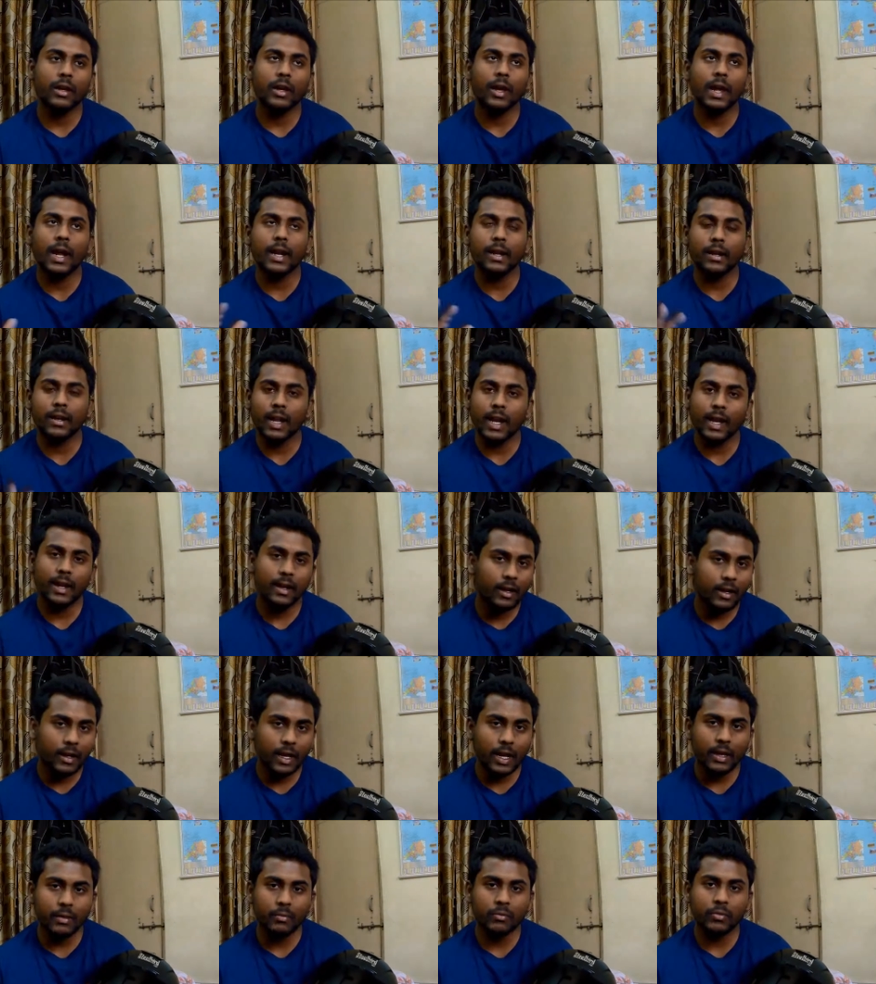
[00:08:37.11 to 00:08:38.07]
at night
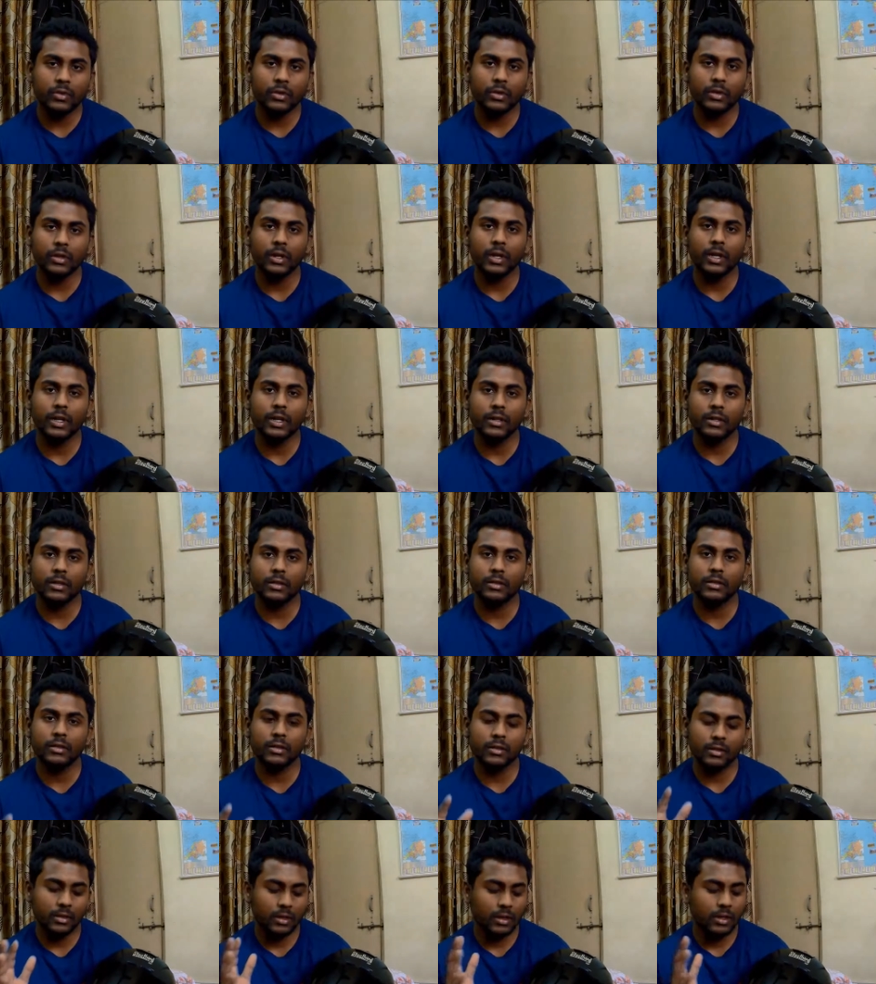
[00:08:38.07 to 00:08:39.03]
times it
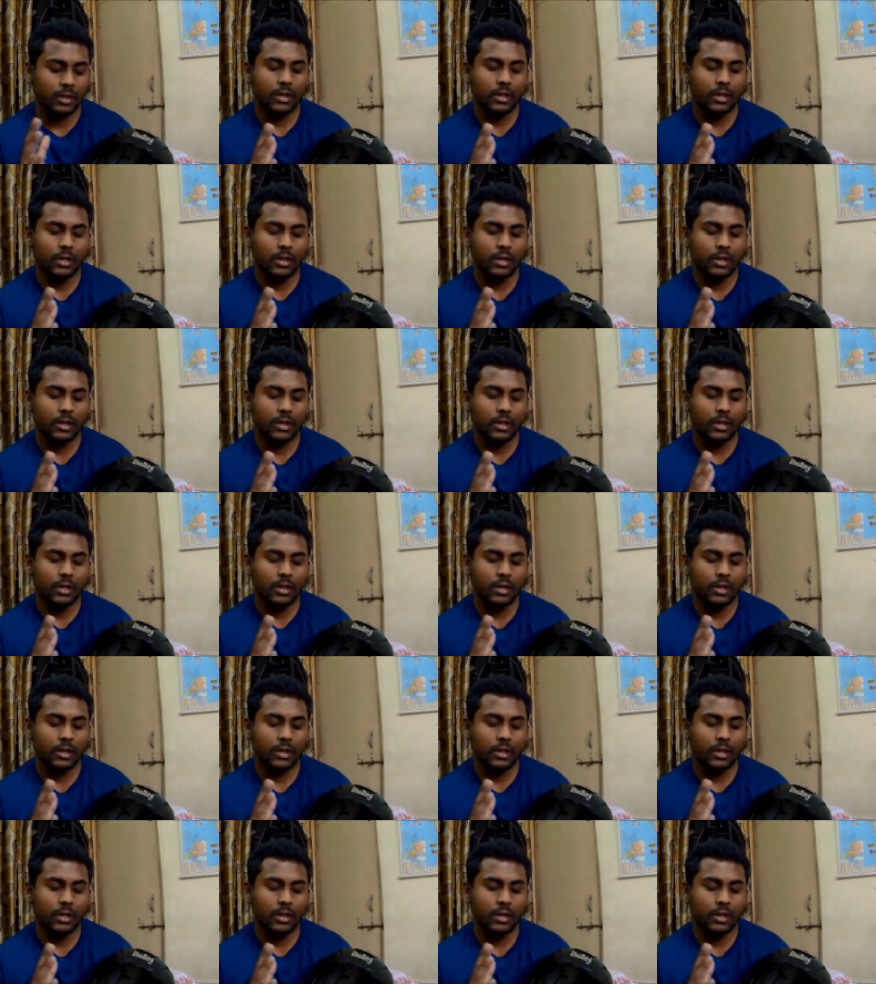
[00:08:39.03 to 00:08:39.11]
is